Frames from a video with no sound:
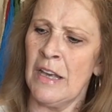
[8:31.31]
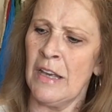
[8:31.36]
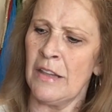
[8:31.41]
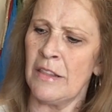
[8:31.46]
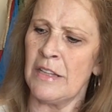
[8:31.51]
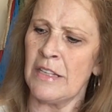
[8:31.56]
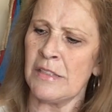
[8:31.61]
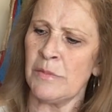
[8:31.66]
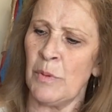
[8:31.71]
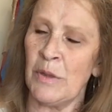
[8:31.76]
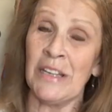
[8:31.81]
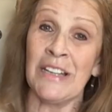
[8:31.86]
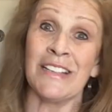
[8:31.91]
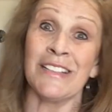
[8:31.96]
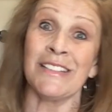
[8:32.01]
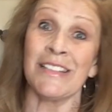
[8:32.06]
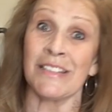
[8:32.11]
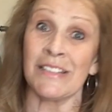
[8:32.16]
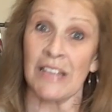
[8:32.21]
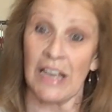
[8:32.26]
this one
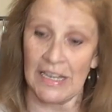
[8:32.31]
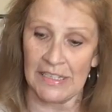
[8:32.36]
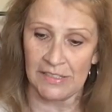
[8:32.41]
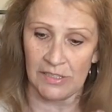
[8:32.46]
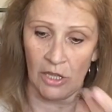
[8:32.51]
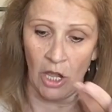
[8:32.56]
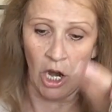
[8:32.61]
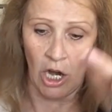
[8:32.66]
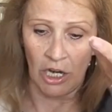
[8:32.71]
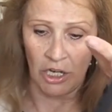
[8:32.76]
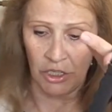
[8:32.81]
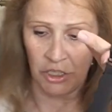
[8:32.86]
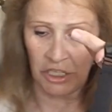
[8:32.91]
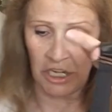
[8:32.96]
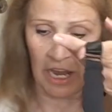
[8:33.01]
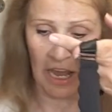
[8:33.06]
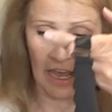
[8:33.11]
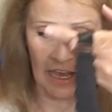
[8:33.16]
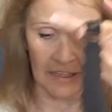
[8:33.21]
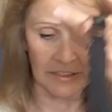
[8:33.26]
is a size large.
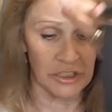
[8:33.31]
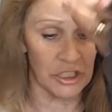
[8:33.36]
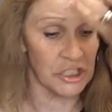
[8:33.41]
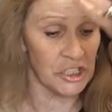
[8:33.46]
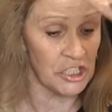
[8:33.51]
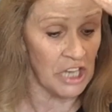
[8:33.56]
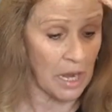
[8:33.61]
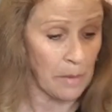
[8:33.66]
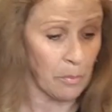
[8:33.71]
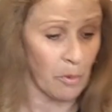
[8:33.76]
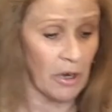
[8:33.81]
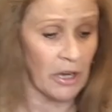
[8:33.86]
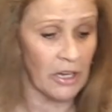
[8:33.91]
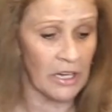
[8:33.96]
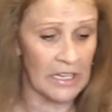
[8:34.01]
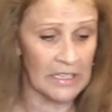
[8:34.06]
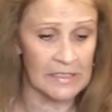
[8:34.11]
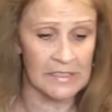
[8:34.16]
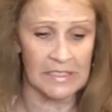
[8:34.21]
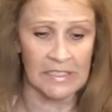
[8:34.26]
And shapewear
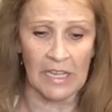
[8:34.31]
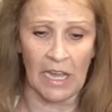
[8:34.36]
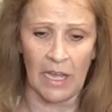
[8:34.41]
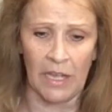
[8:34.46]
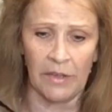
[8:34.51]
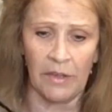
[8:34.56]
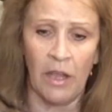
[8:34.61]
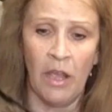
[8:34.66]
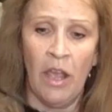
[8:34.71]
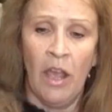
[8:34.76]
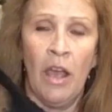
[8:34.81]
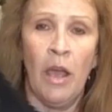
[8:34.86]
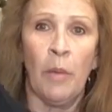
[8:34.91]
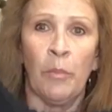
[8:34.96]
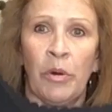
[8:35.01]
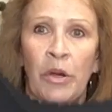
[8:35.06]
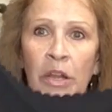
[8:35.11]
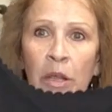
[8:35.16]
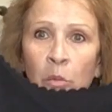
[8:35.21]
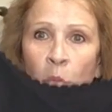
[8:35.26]
has done
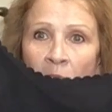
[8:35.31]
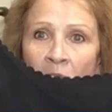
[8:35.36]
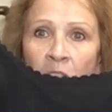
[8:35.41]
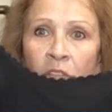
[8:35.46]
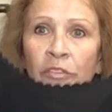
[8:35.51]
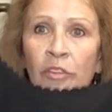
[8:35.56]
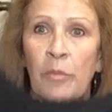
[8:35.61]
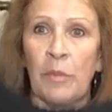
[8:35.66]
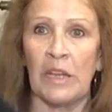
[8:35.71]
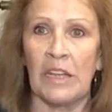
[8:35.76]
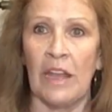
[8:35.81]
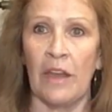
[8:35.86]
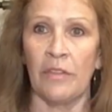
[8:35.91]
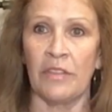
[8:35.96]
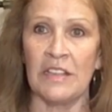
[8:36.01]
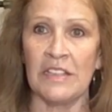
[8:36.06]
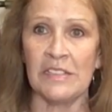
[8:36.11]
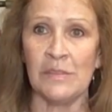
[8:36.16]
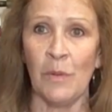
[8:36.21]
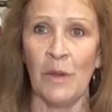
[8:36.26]
pretty well for me. Now
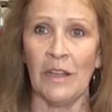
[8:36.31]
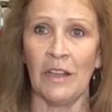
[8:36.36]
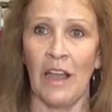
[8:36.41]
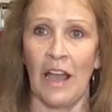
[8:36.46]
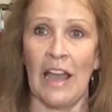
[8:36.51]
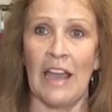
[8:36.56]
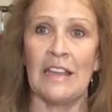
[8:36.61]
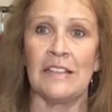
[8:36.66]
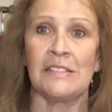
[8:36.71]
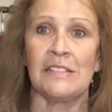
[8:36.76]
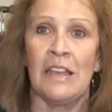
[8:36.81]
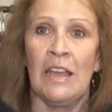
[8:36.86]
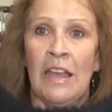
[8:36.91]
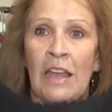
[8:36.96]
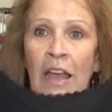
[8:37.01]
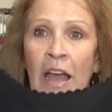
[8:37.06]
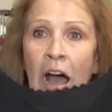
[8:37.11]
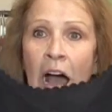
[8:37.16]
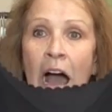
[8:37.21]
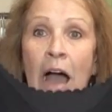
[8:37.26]
this one, guys,
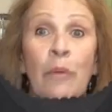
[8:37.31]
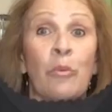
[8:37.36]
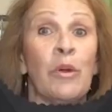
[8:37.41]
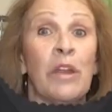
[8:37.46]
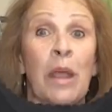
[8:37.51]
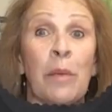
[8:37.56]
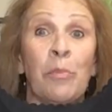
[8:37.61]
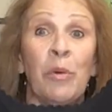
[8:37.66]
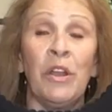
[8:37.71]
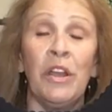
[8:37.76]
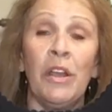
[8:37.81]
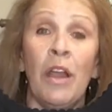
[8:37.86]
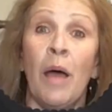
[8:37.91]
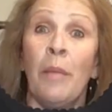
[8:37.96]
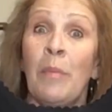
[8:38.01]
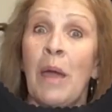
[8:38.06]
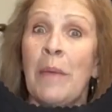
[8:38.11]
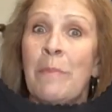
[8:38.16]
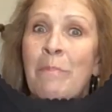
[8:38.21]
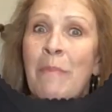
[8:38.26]
uh, when I put it
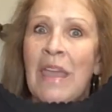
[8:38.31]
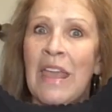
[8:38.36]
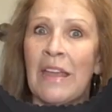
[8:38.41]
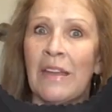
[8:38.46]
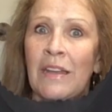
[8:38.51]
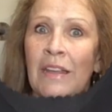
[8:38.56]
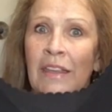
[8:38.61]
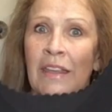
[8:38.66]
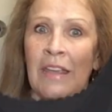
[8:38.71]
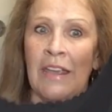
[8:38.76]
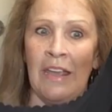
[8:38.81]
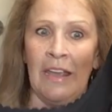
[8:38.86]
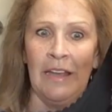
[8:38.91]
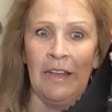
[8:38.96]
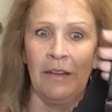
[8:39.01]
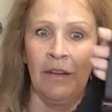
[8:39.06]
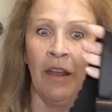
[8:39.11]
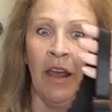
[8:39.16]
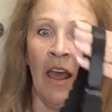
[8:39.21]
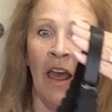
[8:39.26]
on my
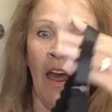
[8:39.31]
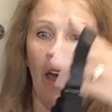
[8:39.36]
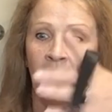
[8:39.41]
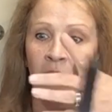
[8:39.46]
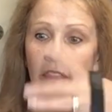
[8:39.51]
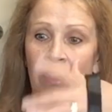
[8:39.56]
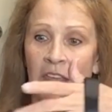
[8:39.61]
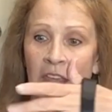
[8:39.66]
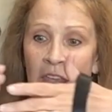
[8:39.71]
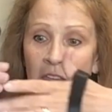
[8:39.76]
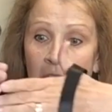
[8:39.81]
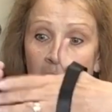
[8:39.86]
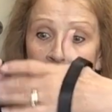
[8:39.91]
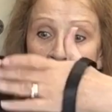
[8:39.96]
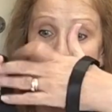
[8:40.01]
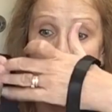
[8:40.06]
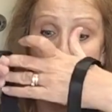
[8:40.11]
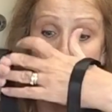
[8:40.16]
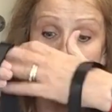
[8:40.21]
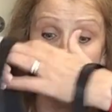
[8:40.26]
mannequin, the
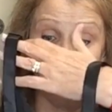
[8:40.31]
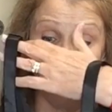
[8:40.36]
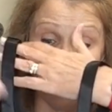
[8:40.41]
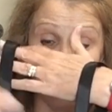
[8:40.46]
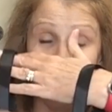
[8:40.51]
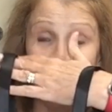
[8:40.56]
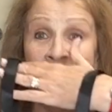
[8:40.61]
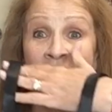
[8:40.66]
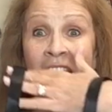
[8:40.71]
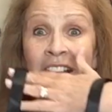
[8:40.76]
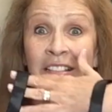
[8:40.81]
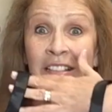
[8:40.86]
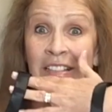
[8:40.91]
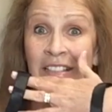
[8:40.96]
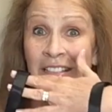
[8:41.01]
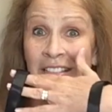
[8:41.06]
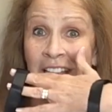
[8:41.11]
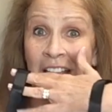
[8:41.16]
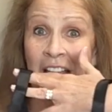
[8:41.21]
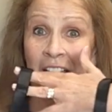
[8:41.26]
um, chest
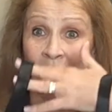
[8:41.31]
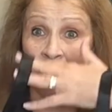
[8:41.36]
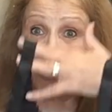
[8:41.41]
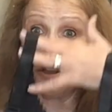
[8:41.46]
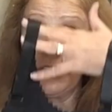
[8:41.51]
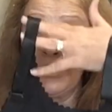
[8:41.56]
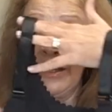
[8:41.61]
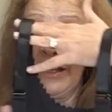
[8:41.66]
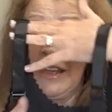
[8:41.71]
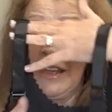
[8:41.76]
is actually